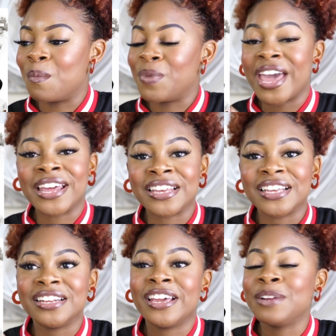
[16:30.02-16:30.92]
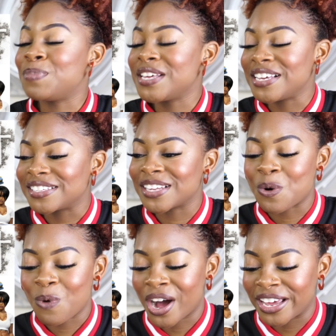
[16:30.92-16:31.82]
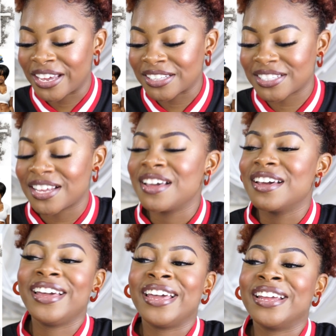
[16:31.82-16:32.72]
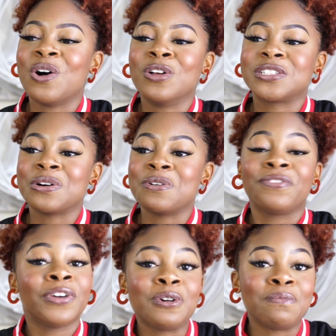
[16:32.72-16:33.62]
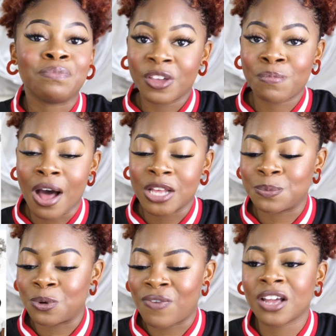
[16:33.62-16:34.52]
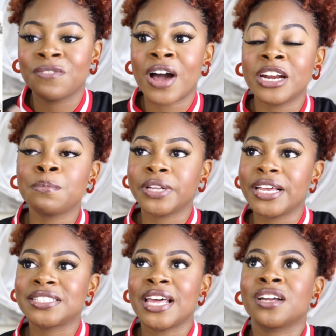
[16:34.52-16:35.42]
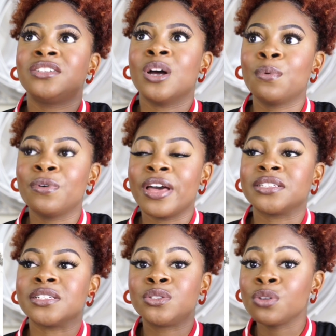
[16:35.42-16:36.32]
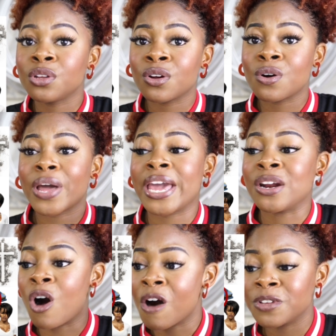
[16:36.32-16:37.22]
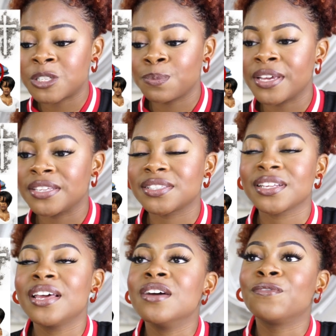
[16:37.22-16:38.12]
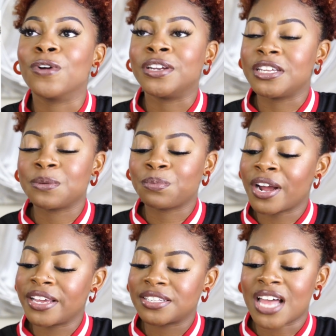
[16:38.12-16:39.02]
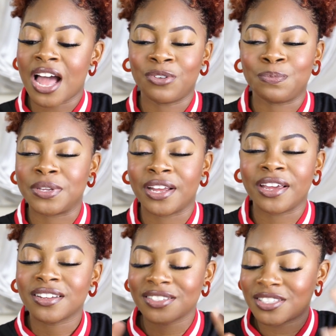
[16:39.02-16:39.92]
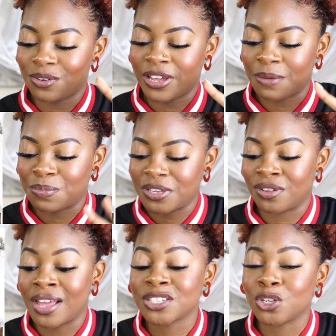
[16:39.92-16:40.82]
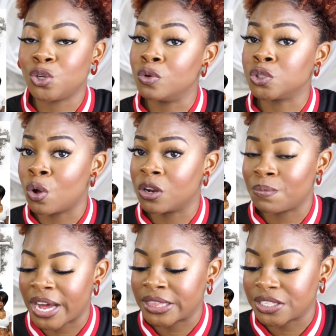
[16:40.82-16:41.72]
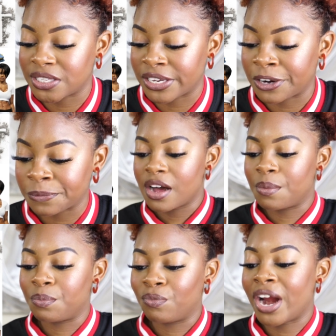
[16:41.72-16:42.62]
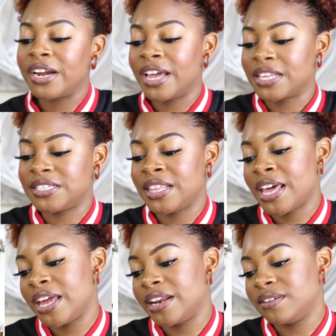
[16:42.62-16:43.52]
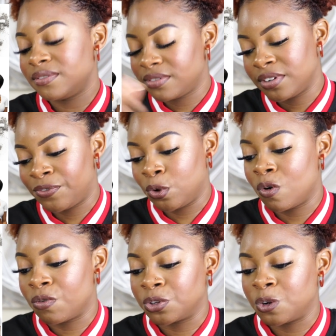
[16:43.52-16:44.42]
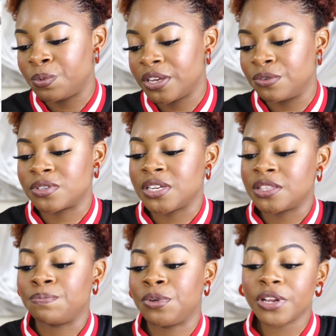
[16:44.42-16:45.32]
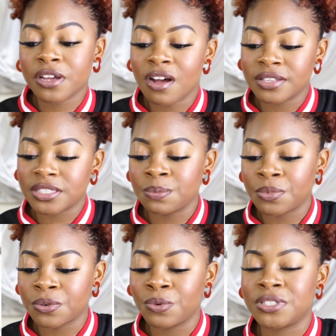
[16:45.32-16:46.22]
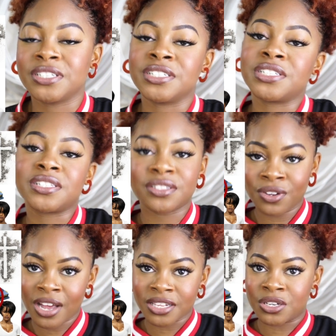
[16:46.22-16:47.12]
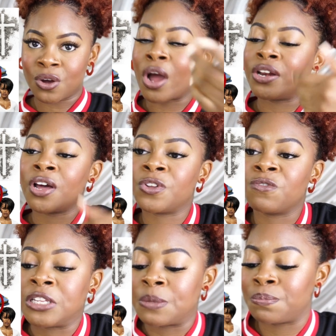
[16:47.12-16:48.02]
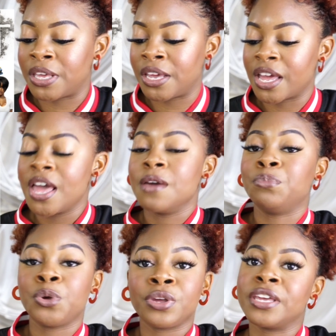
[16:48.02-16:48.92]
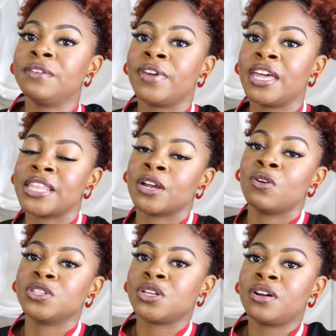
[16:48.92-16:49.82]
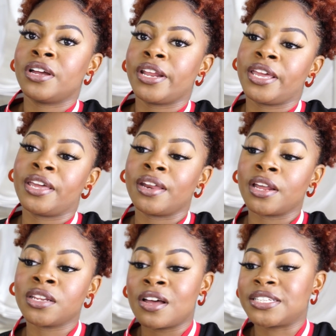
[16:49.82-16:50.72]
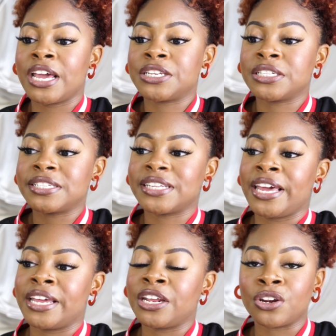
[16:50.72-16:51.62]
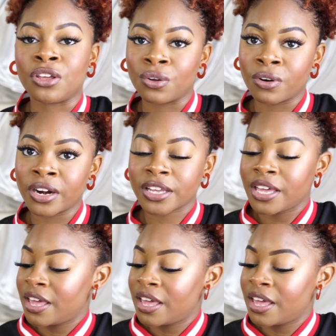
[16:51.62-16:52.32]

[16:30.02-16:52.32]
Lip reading: edit in peace and quiet, and also film if possible. If I could find a place that could double as a studio and an office space for a decent price, I would be like so happy. So that's a huge goal of mine this year. Right next to that, if you go over a little bit, you'll see the BeautyCon symbol, which is, you guys know, another really big beauty event that goes on in Los Angeles and in New York.